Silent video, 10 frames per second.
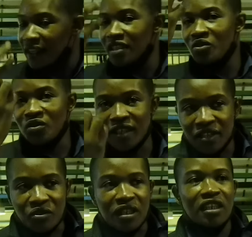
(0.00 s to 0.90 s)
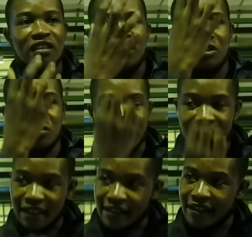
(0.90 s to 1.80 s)
yeast will start to eat the sugar
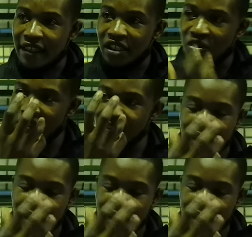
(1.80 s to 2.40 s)
that is in the juice,